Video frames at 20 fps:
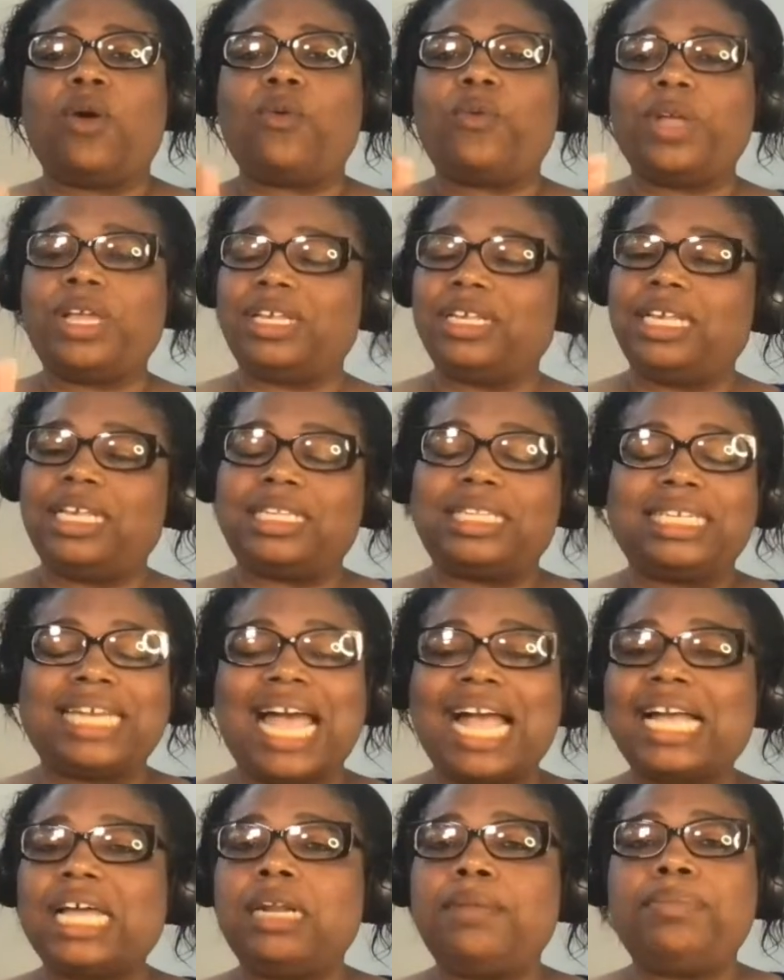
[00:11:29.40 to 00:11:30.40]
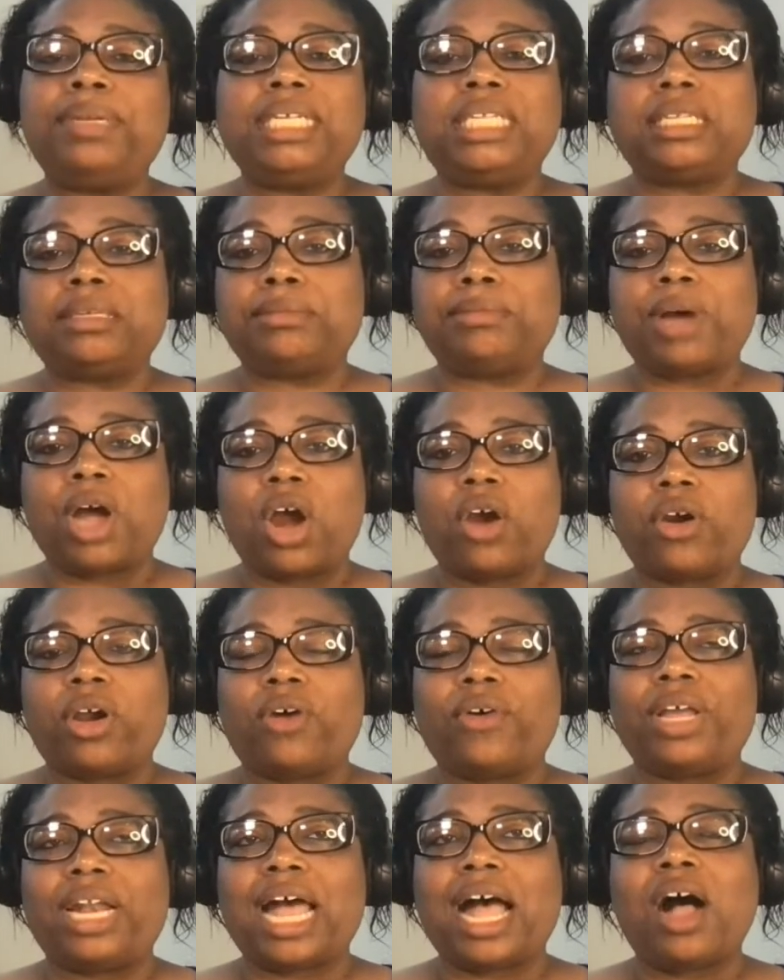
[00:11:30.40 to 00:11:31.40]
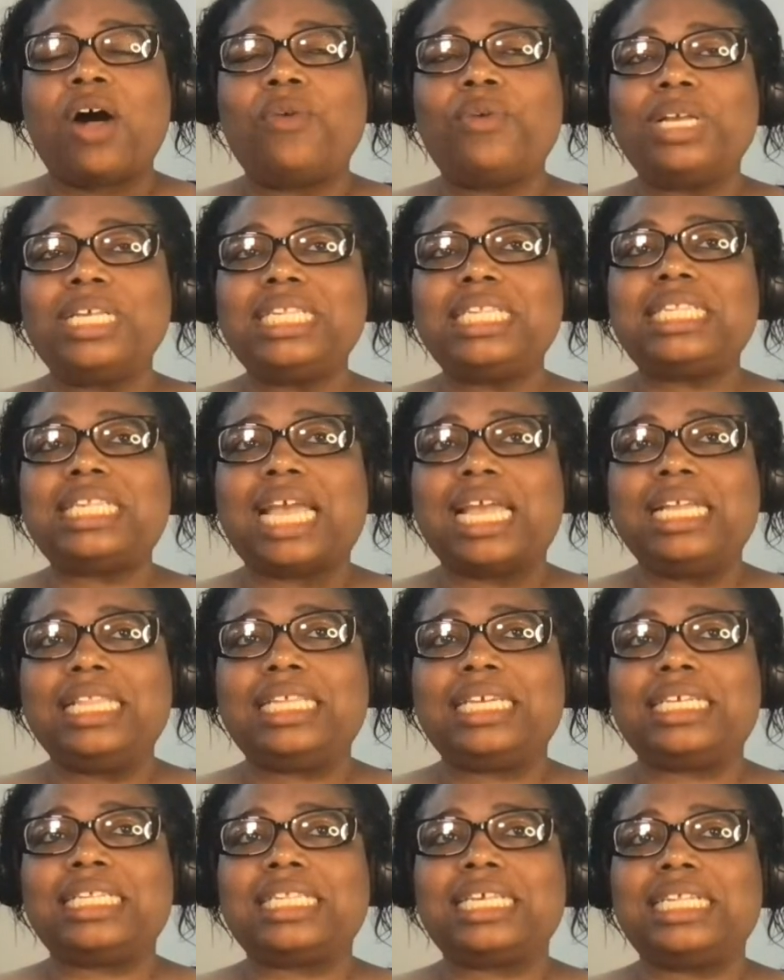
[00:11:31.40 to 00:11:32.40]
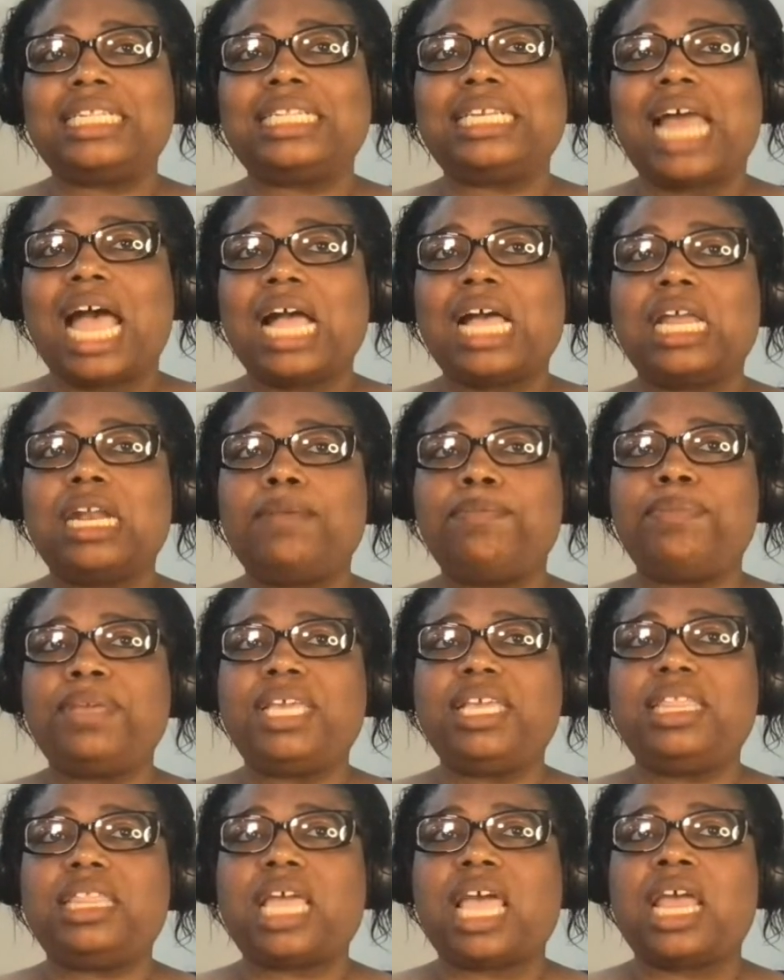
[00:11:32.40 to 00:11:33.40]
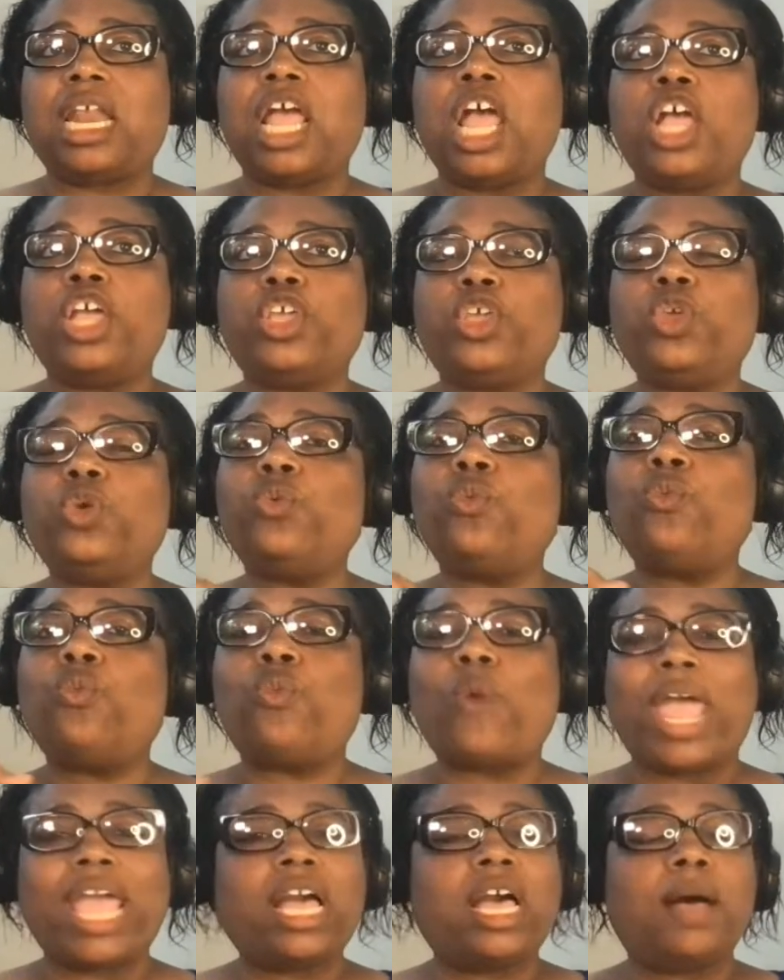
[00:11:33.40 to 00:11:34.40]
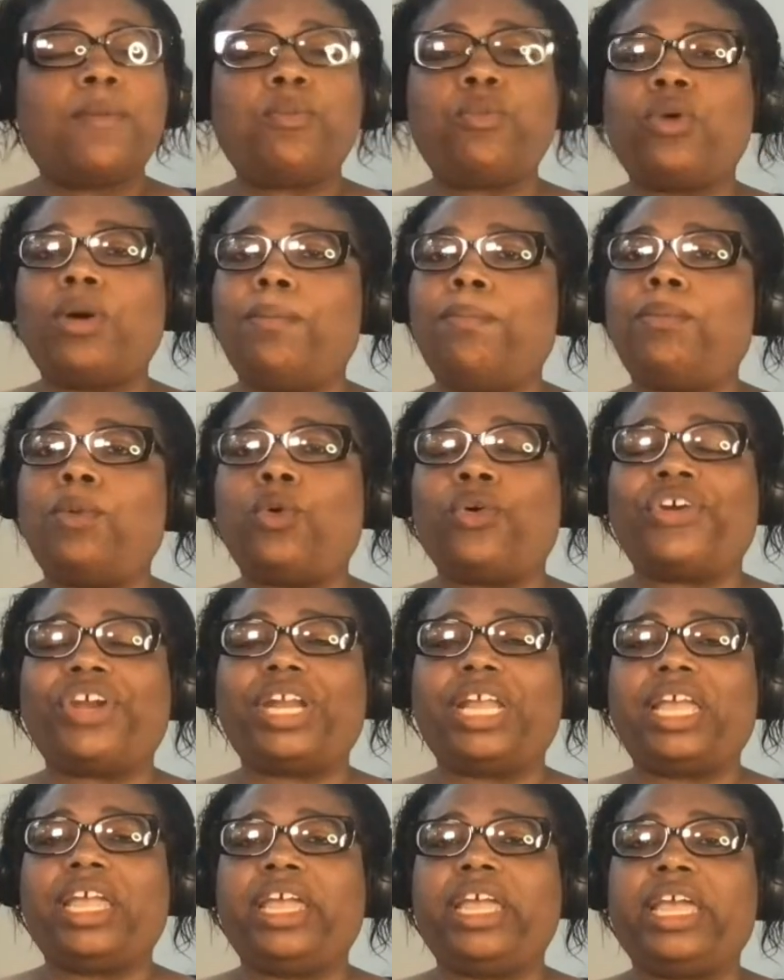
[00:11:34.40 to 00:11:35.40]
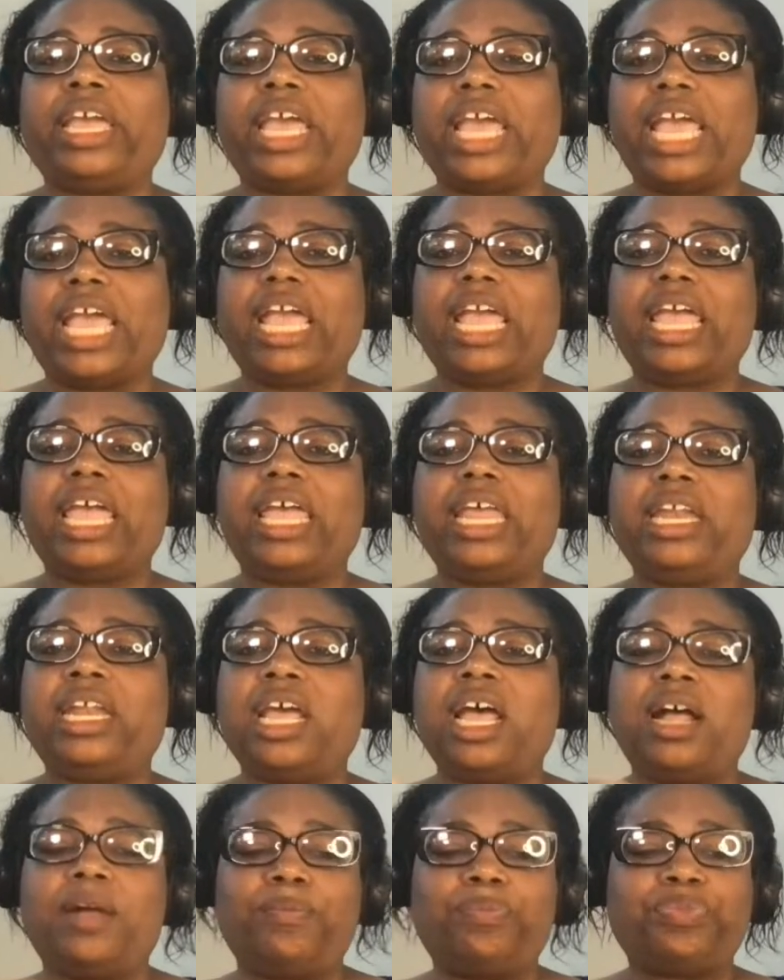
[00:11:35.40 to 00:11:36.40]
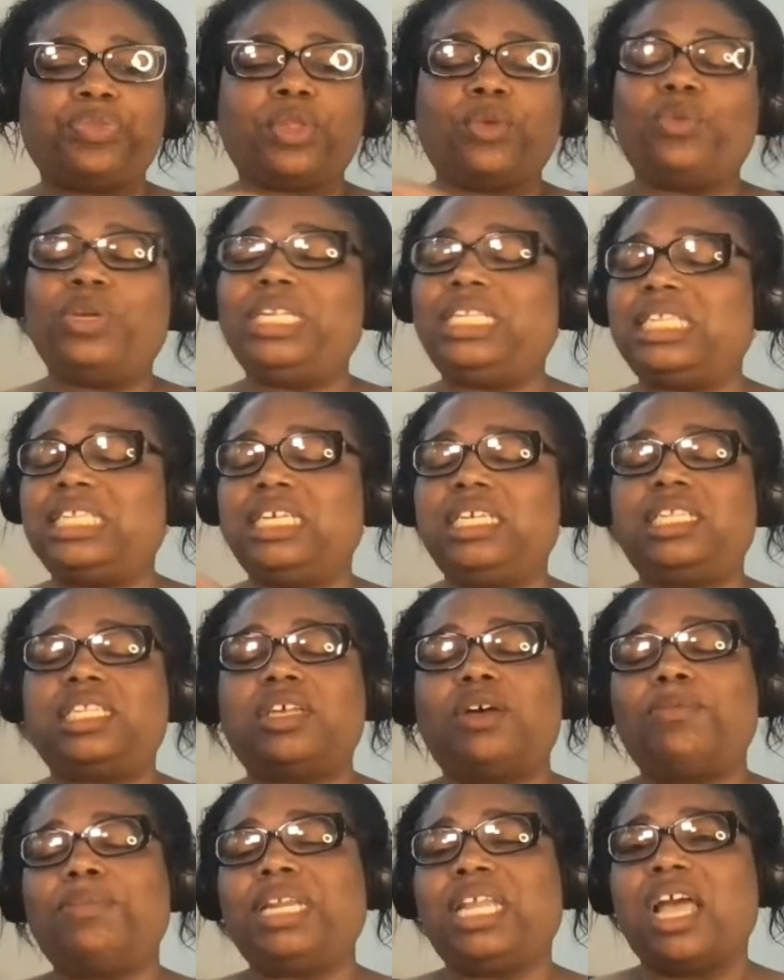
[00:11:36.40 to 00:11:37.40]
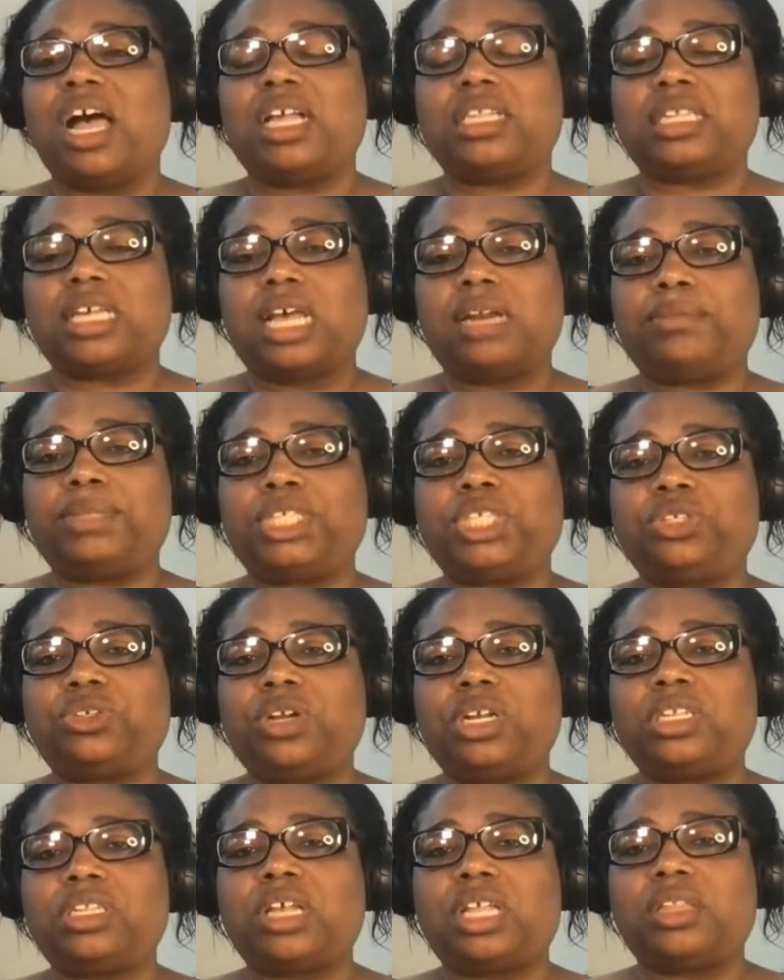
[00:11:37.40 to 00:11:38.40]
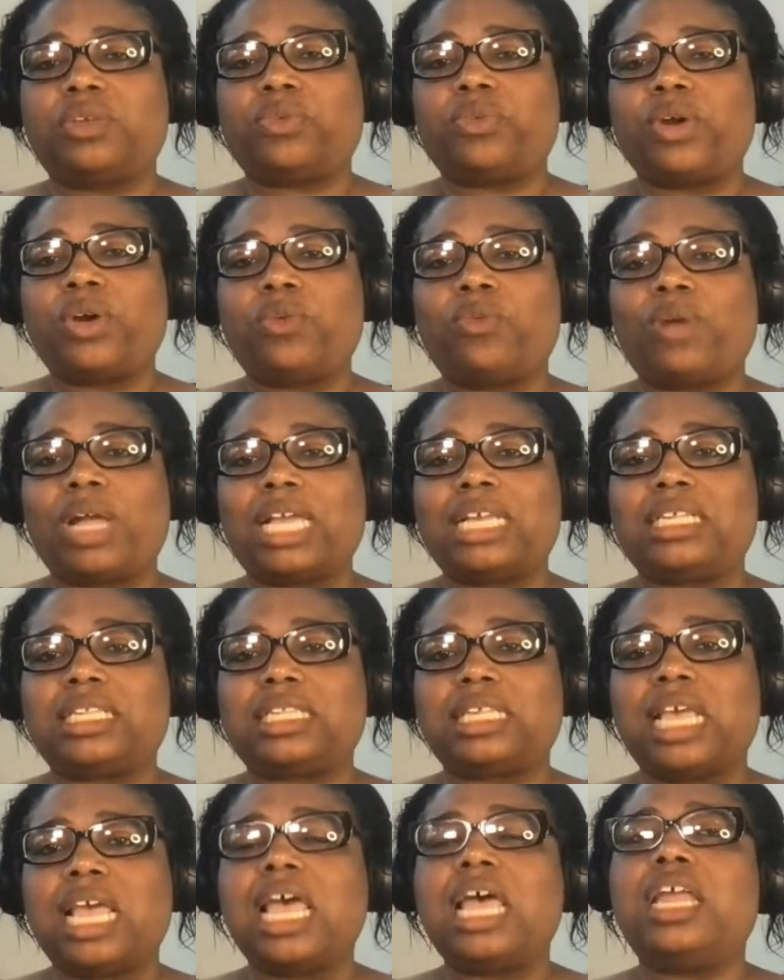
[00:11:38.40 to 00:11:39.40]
It's not going to be tomorrow. And I always say this, it's not going to be that you wake up one morning and we see so many autonomous trucks on the roadways.